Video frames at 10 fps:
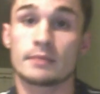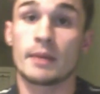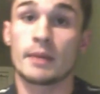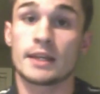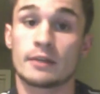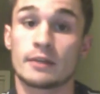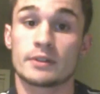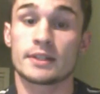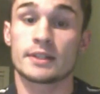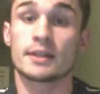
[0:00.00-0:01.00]
making
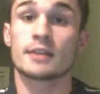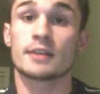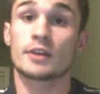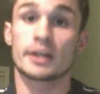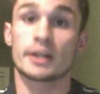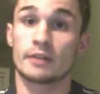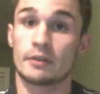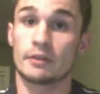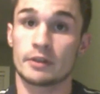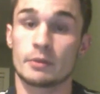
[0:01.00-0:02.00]
differences, and start getting involved
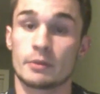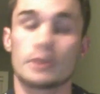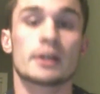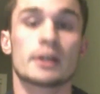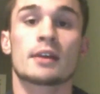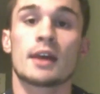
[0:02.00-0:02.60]
in the community.